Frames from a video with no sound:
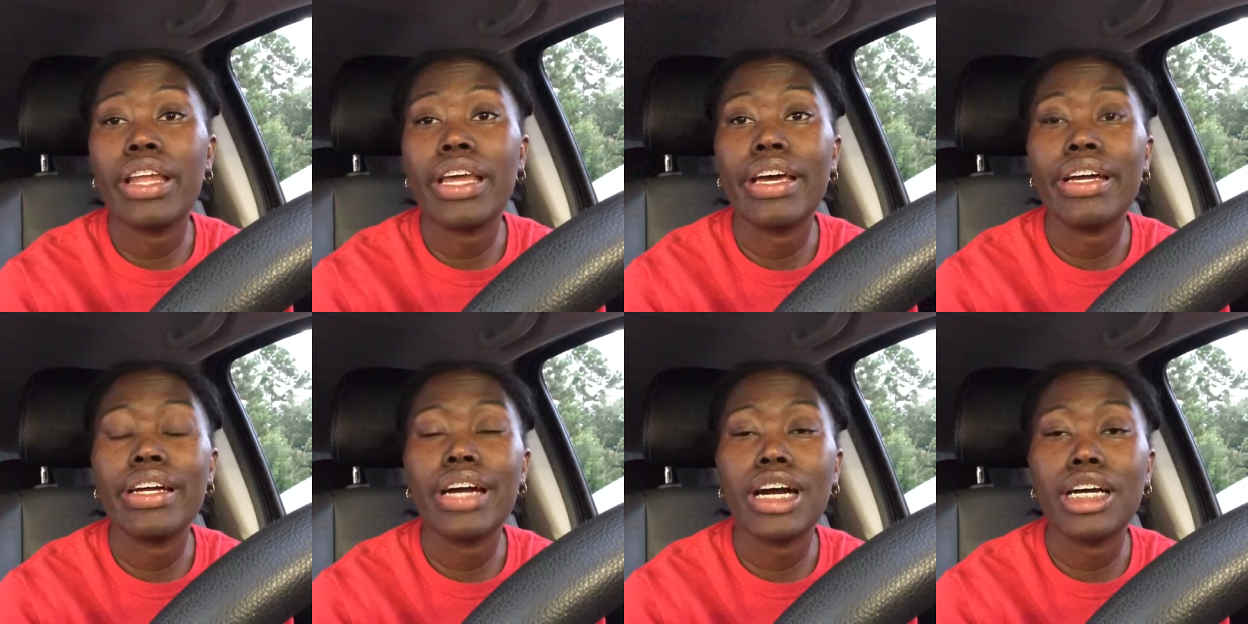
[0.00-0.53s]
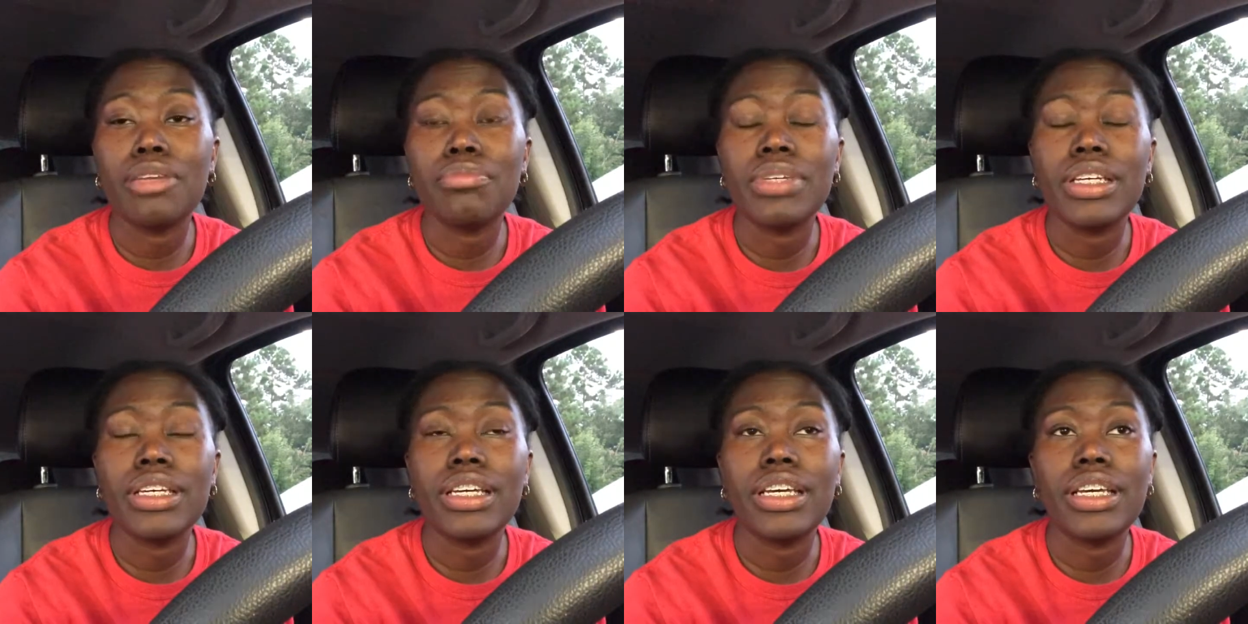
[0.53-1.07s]
like guide
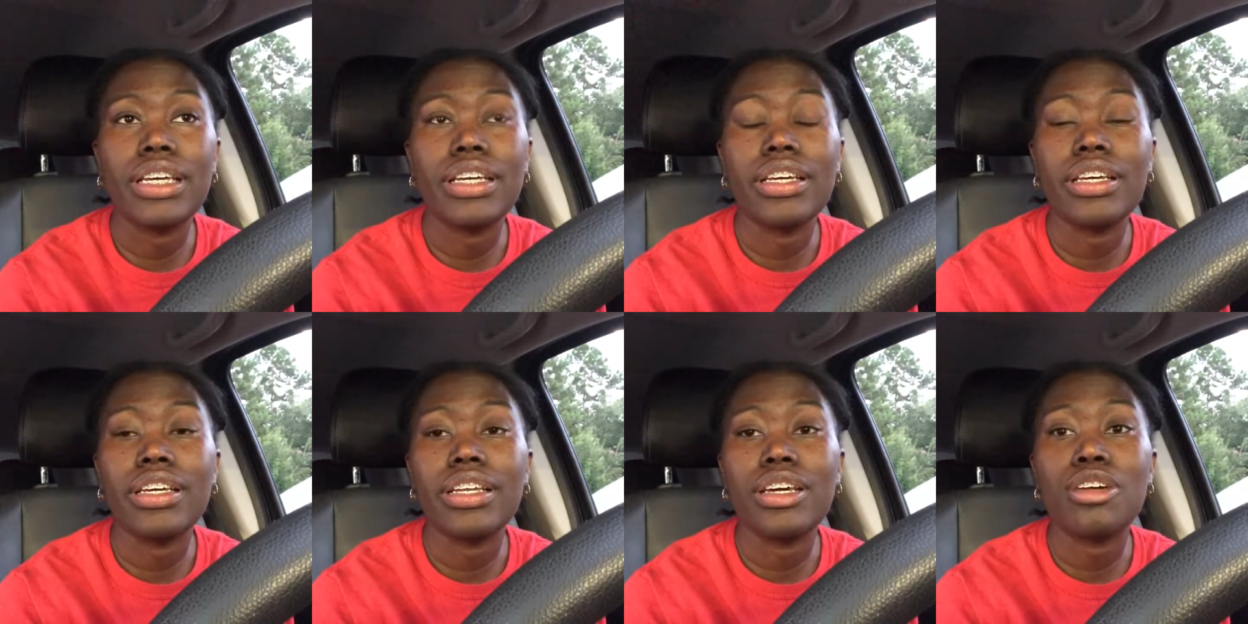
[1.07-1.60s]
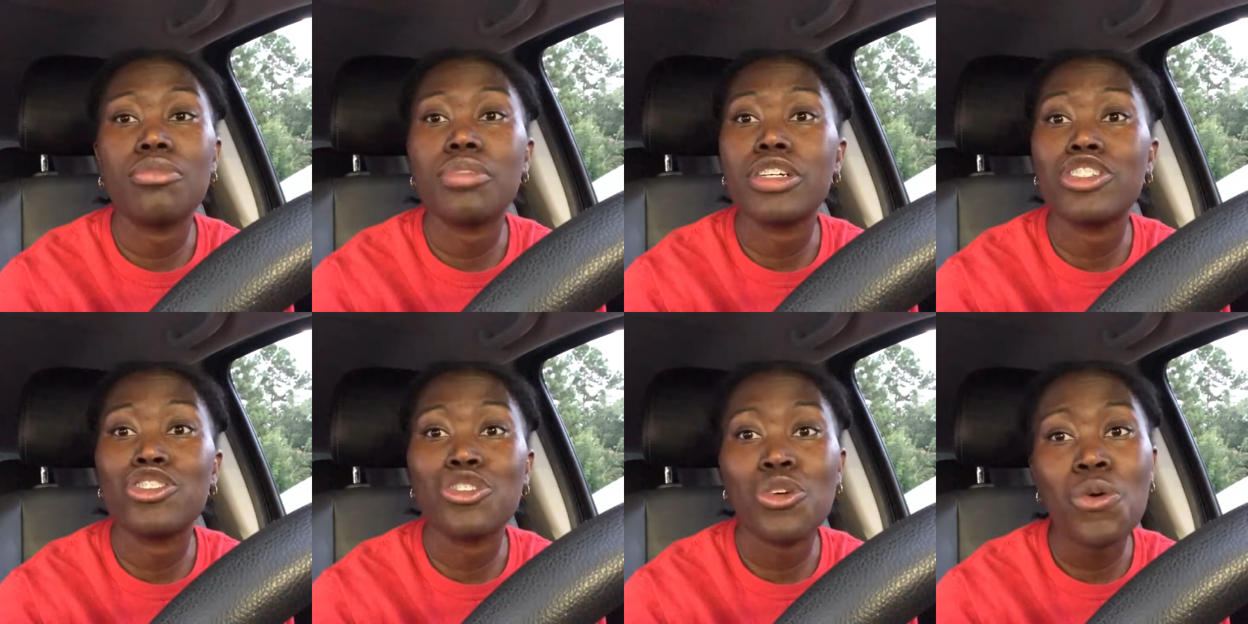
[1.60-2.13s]
me and help
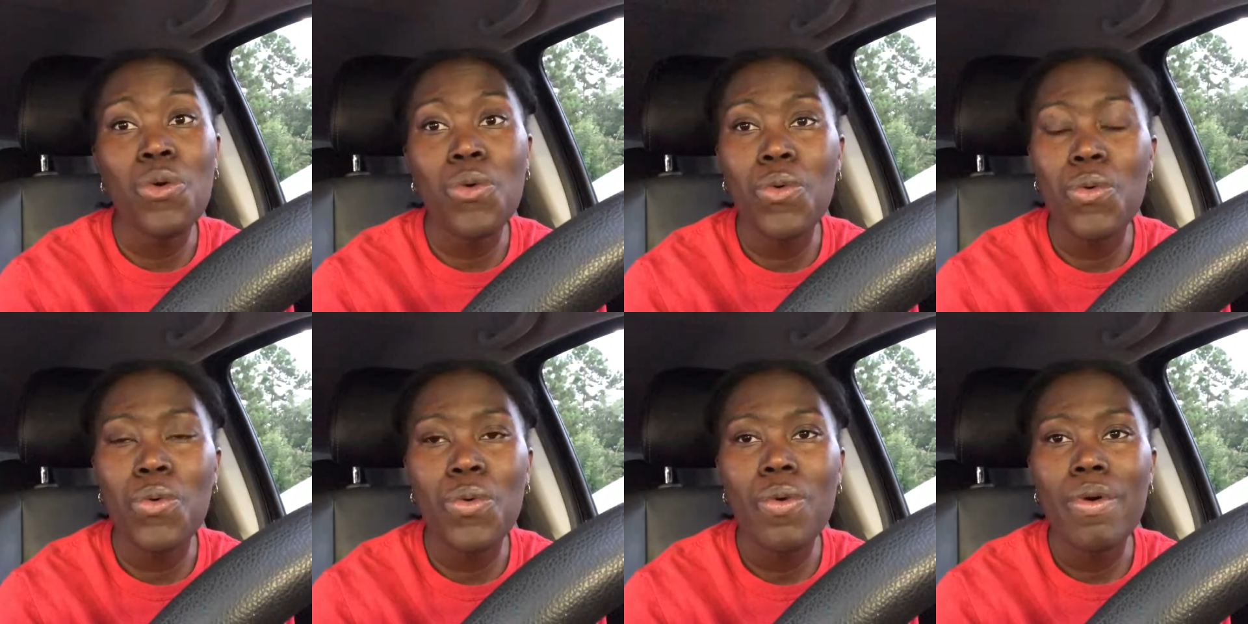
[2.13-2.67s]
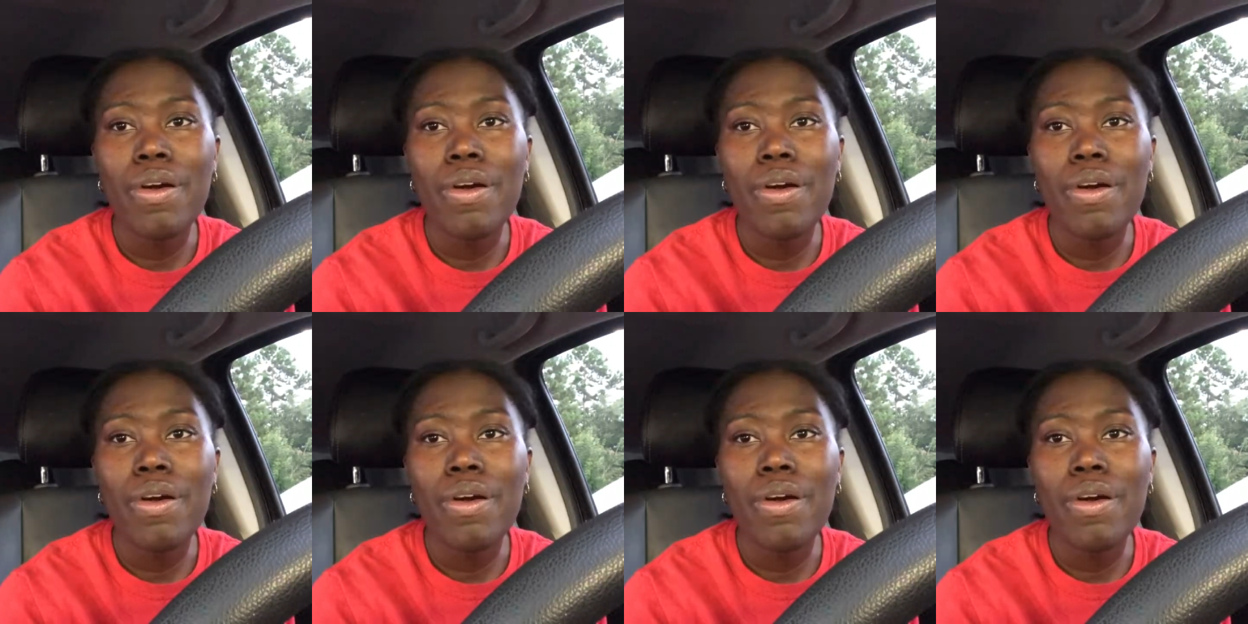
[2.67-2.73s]
control